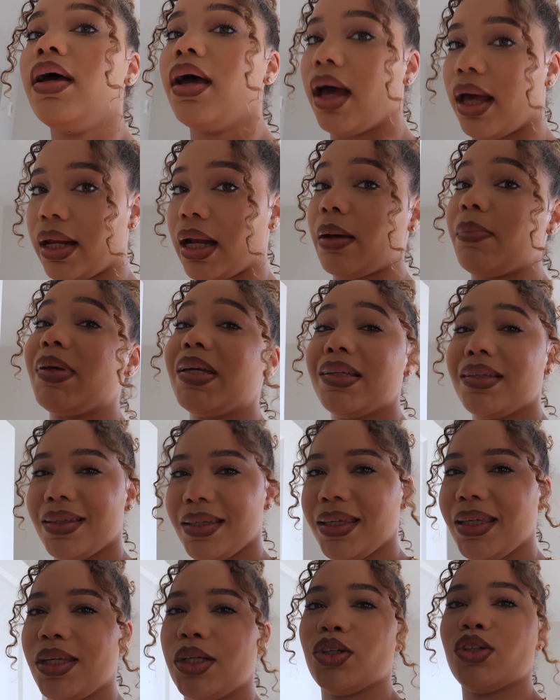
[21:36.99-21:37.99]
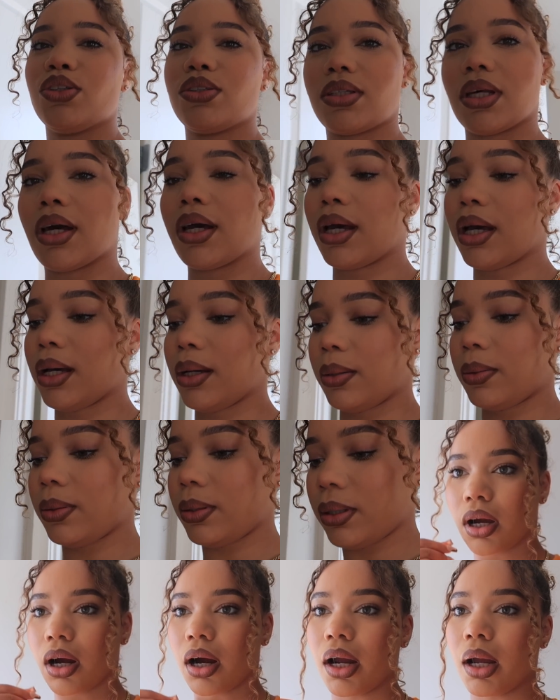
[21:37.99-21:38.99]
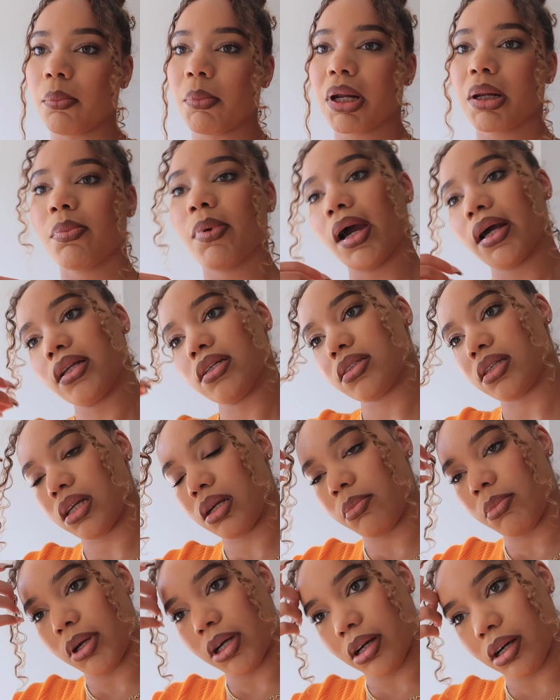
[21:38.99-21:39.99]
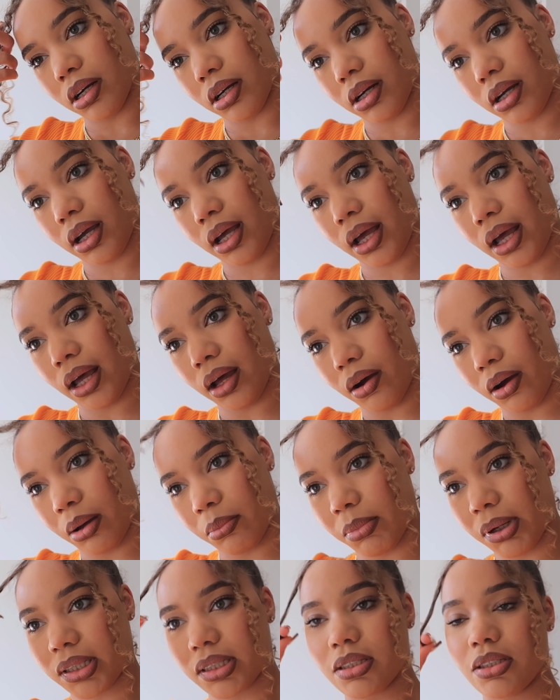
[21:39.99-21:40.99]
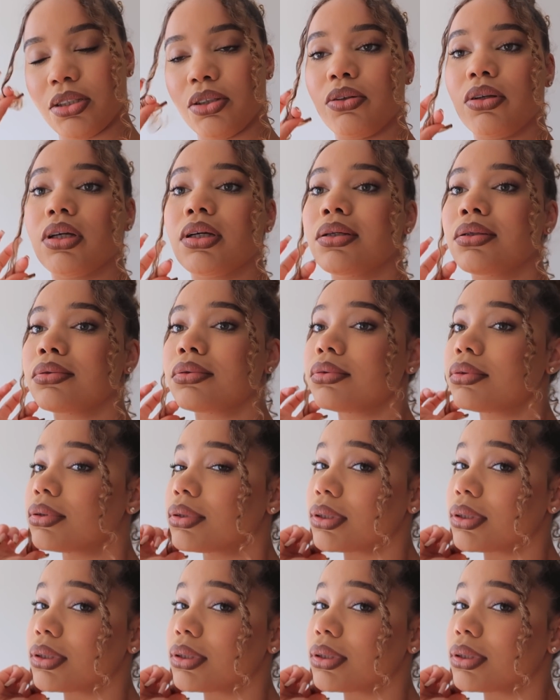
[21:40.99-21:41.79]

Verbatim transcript: and i mean years ago all right i'm gonna practice in the mirror how i'm about to do this